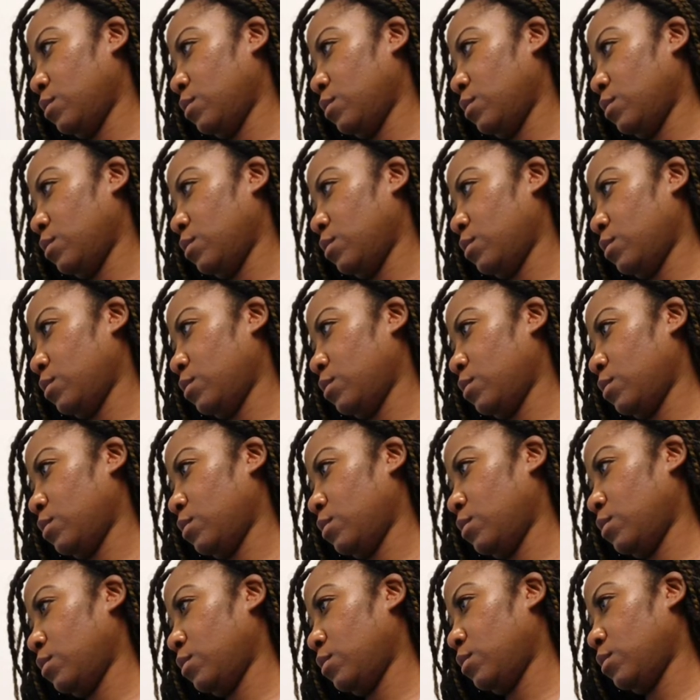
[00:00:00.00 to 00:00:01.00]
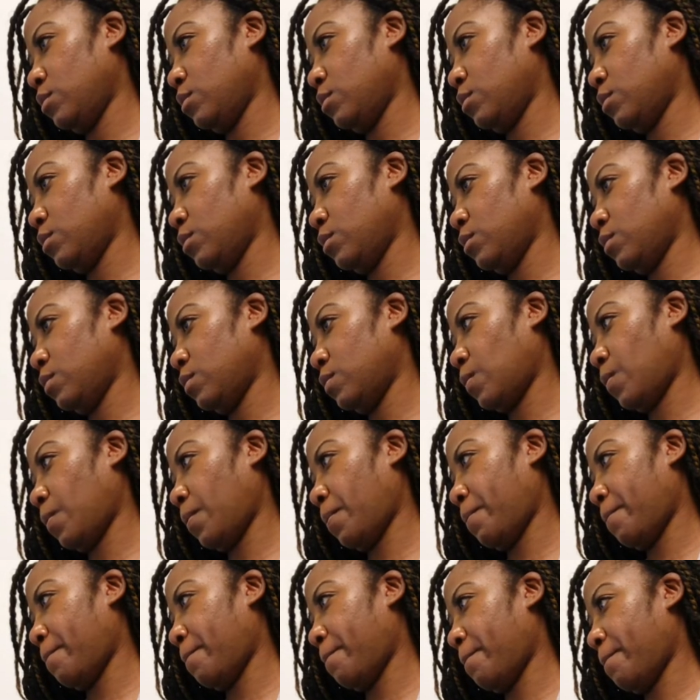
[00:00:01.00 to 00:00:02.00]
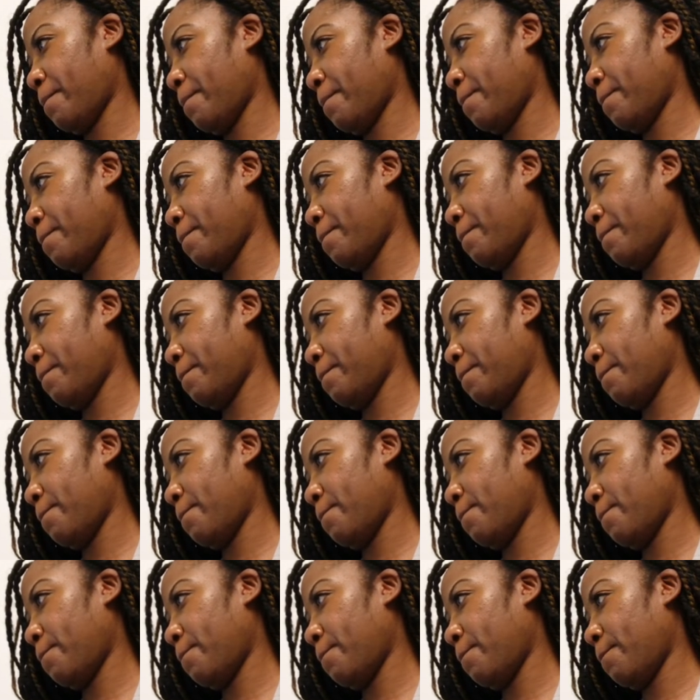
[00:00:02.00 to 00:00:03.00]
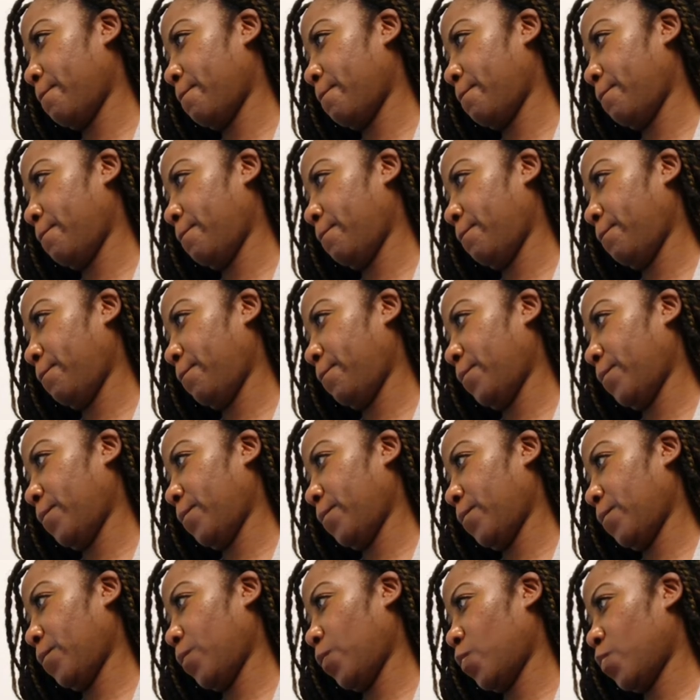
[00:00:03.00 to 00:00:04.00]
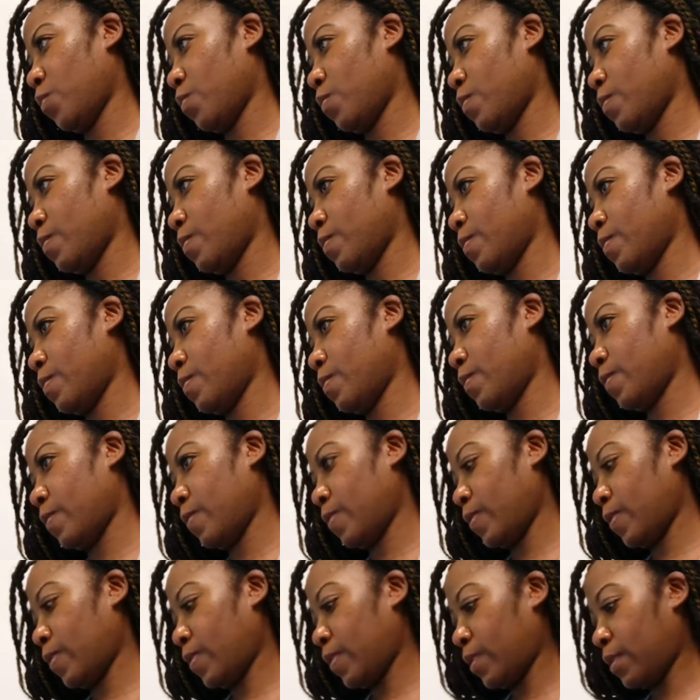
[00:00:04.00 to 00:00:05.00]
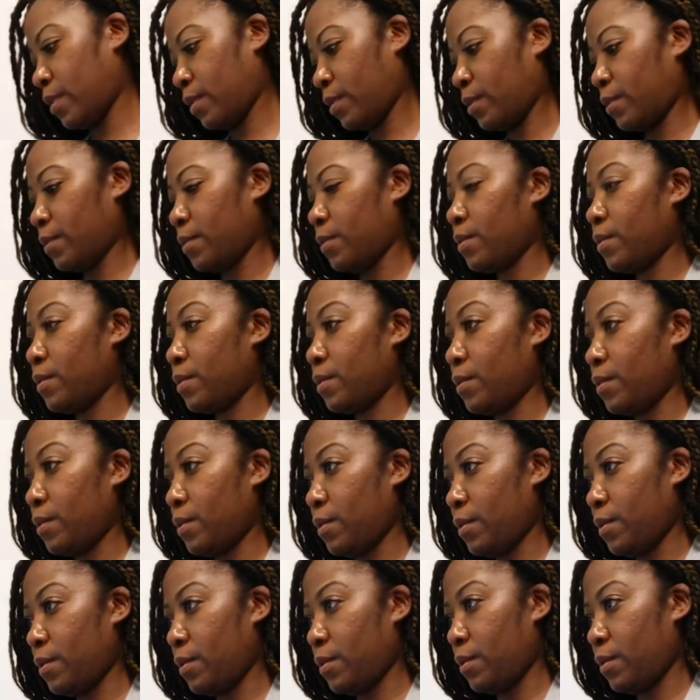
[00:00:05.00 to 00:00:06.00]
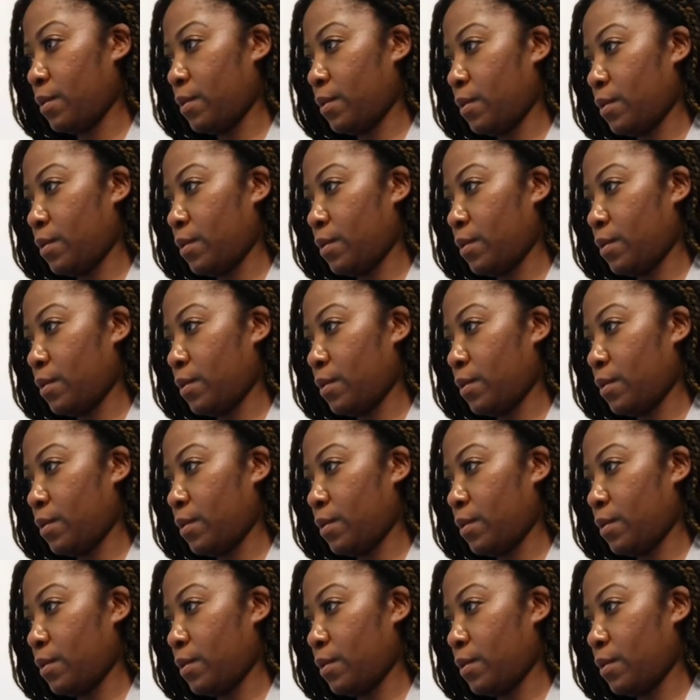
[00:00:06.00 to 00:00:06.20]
No one is speaking in this clip.